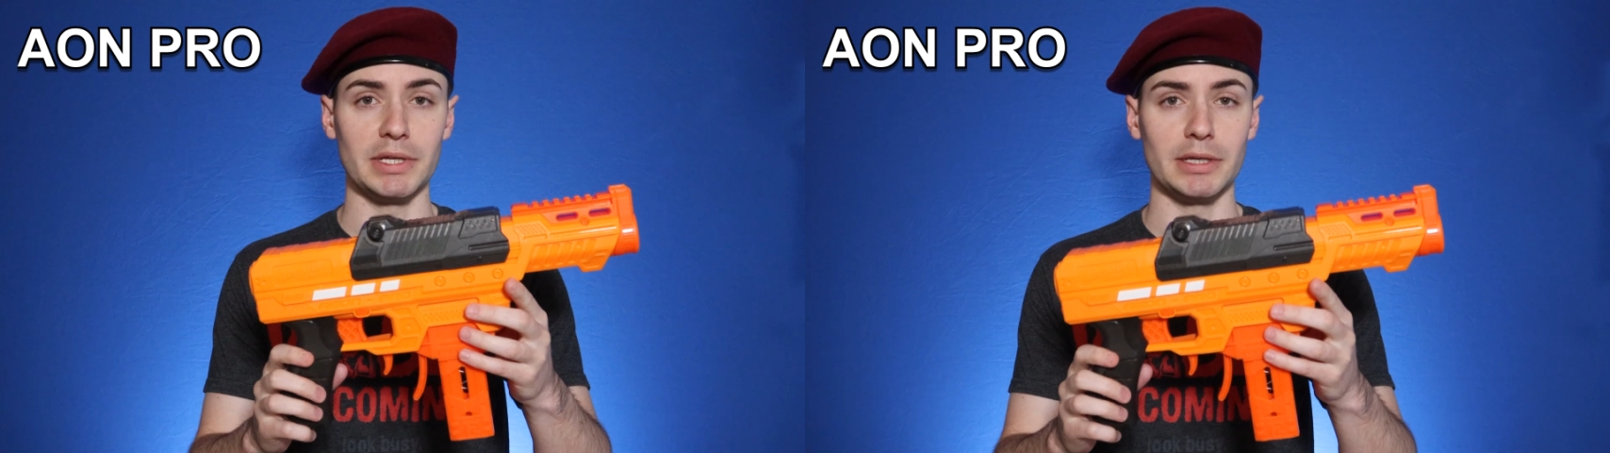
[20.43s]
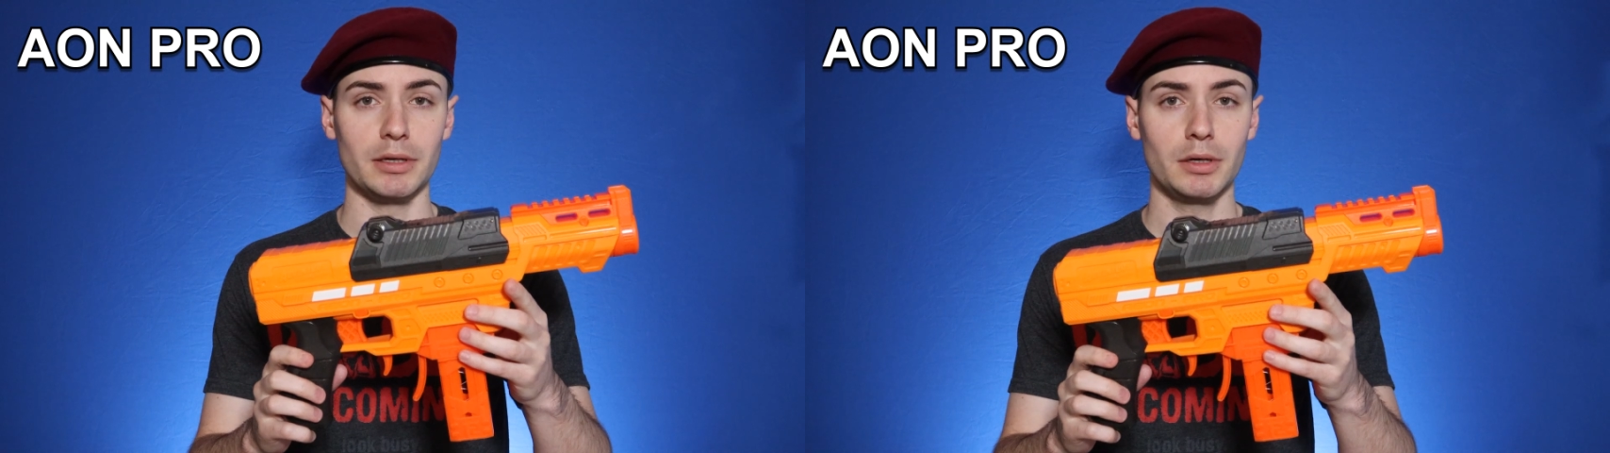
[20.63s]

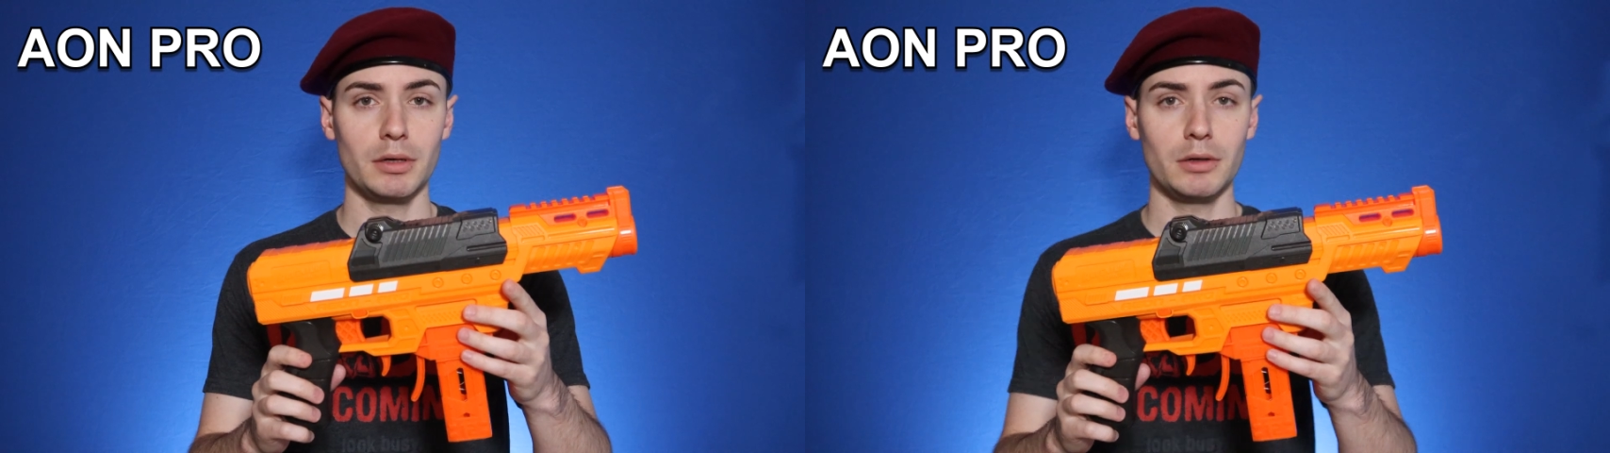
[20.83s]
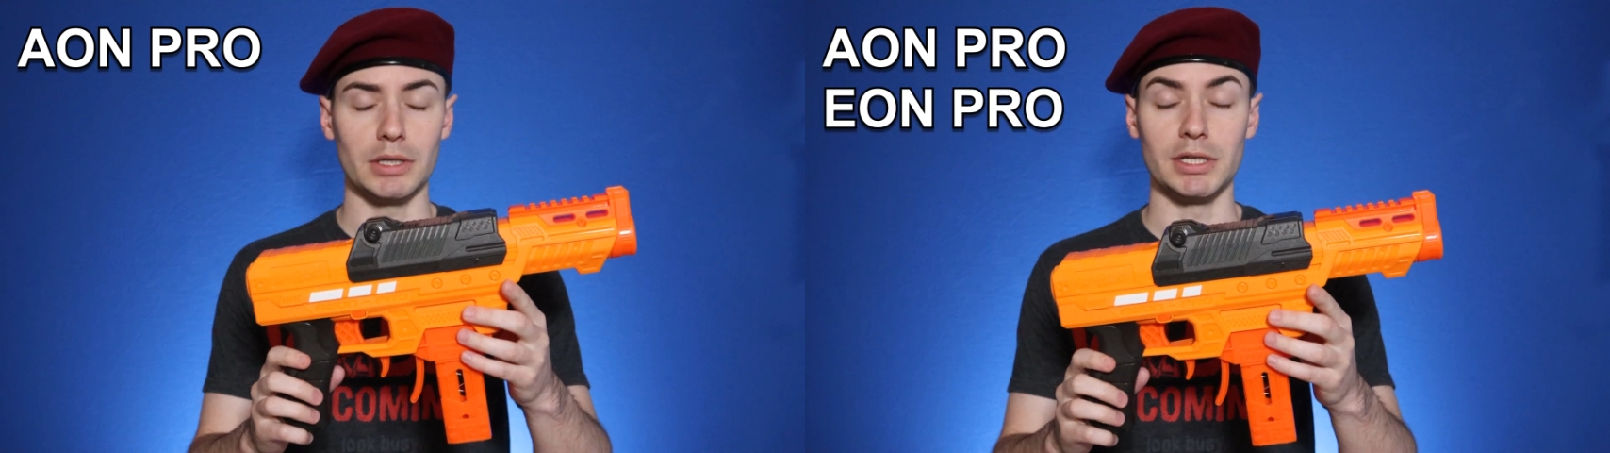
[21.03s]
be
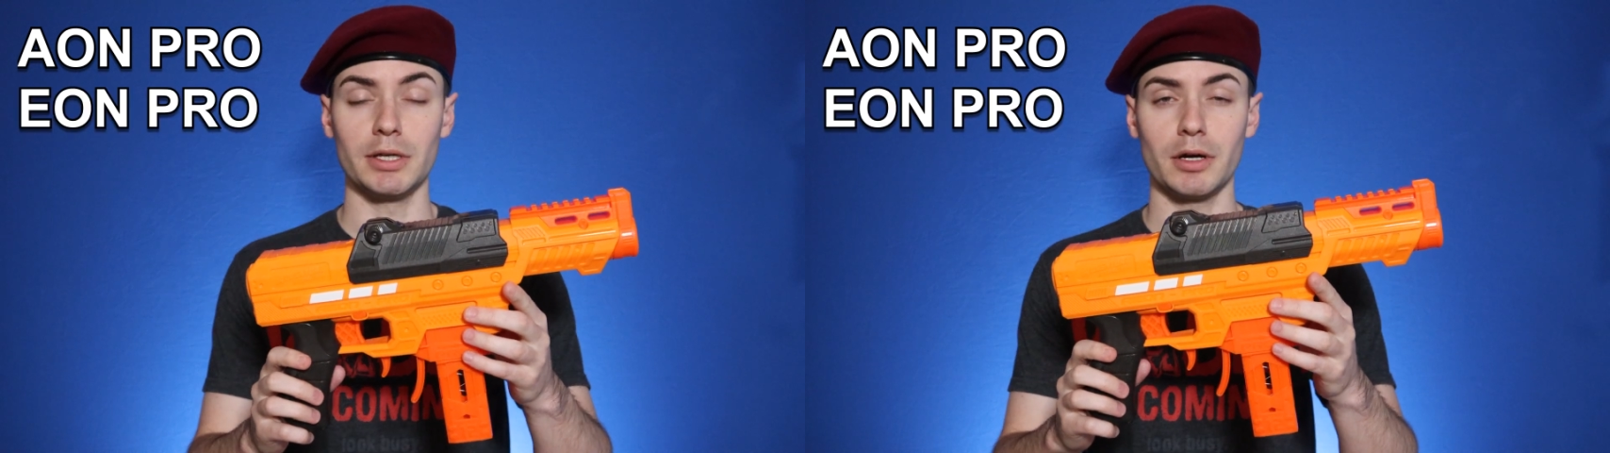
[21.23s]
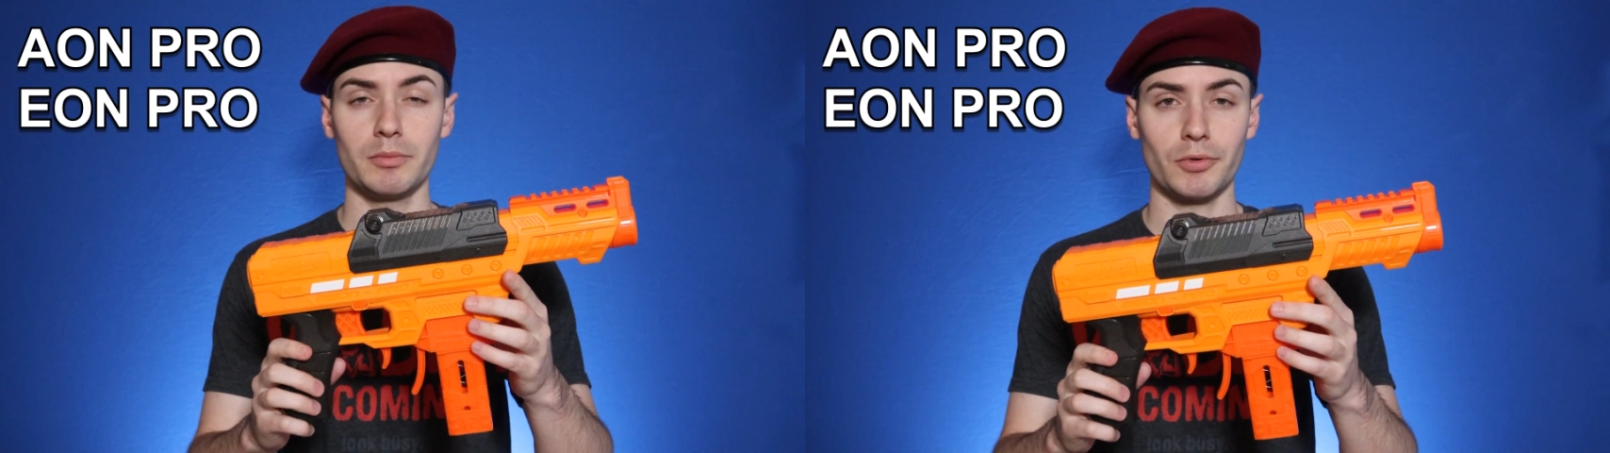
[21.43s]

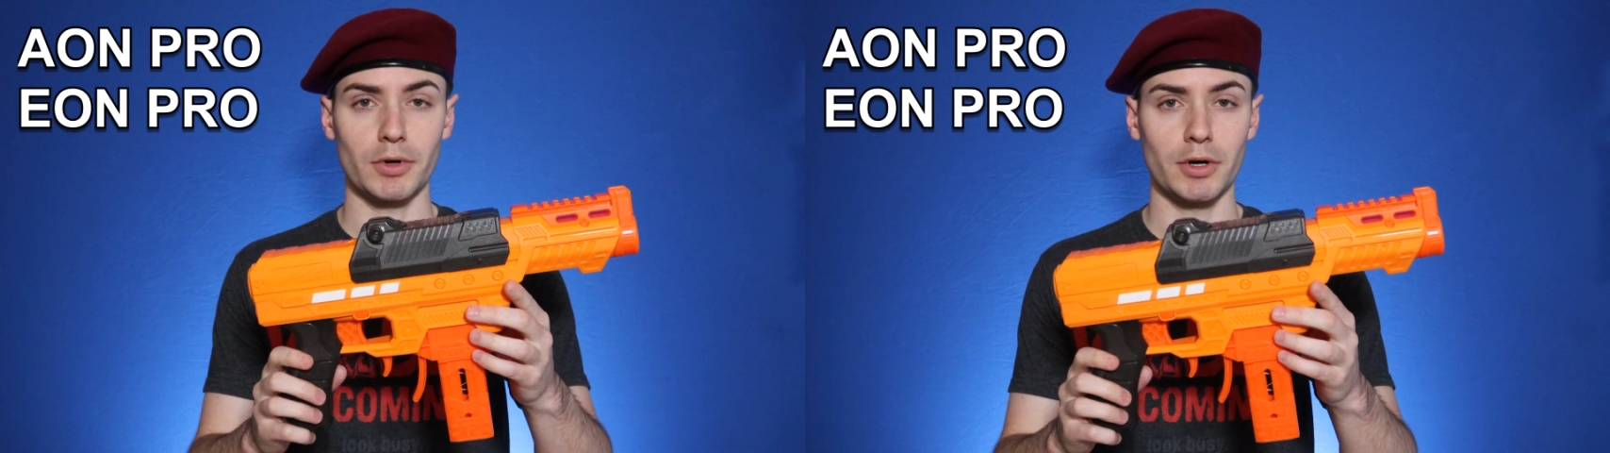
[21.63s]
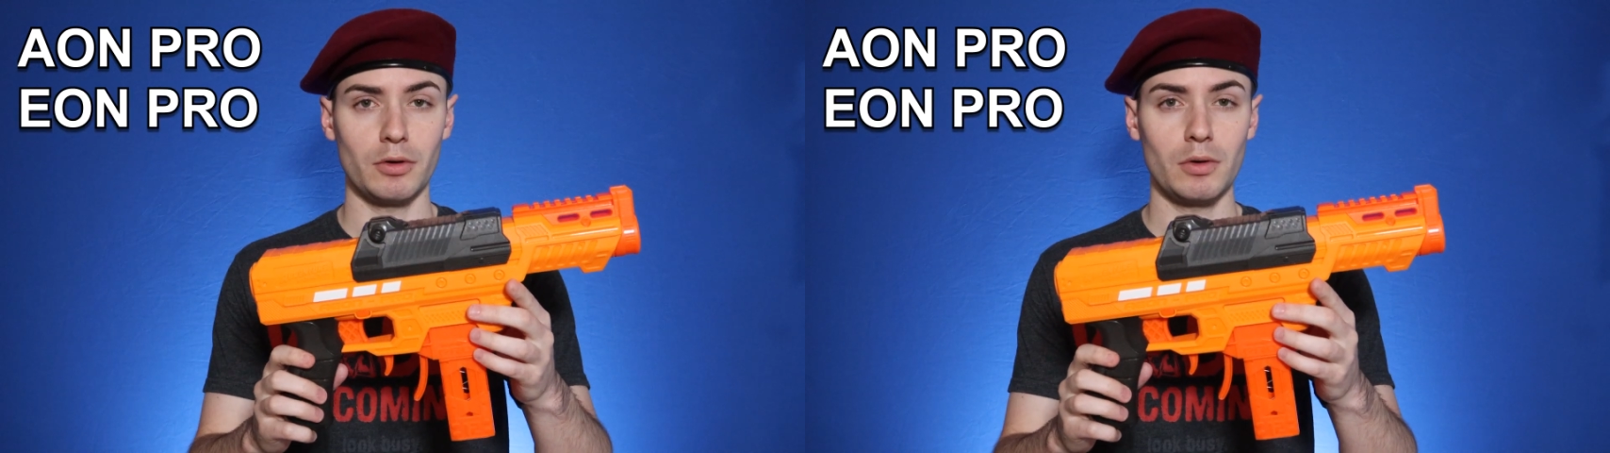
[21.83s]
Eon
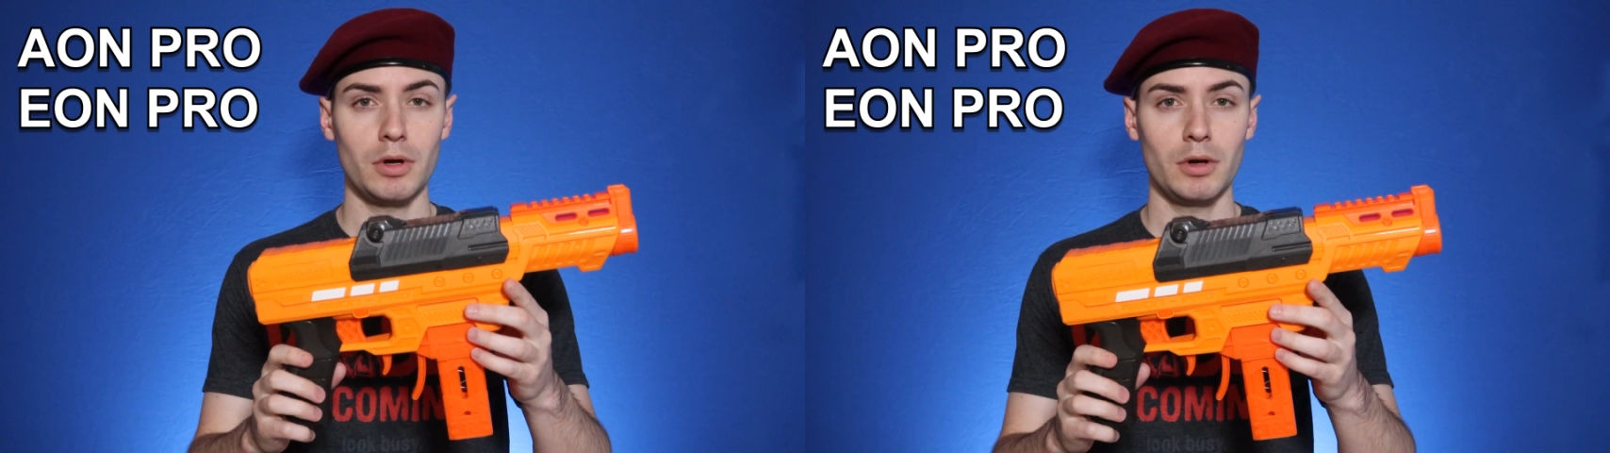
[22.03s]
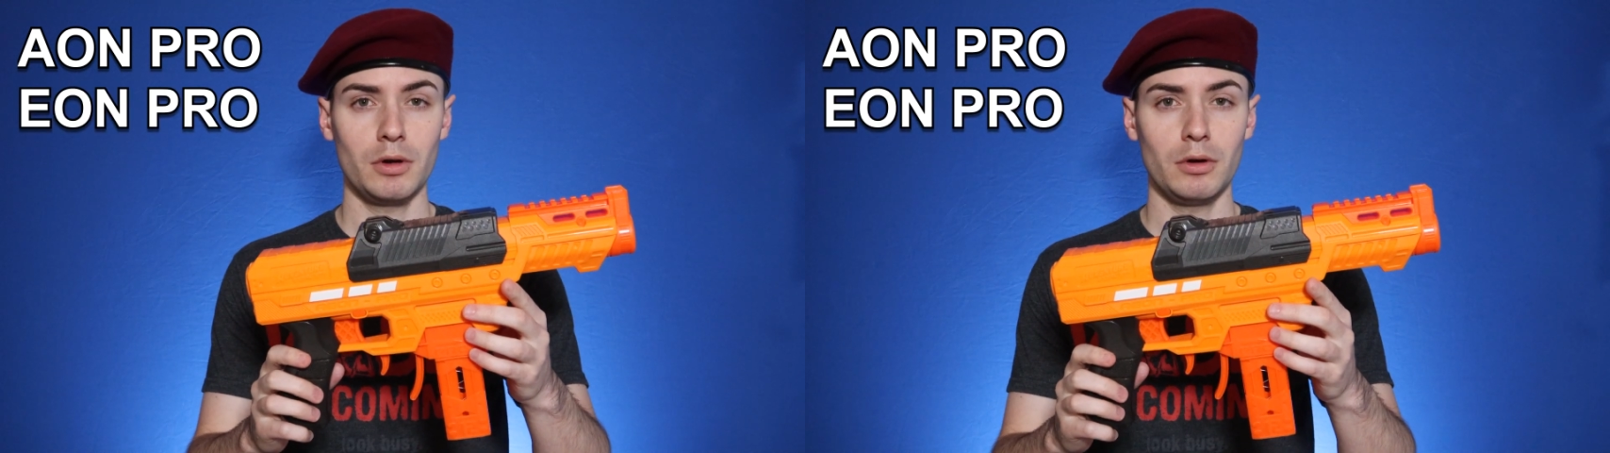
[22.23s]
Pro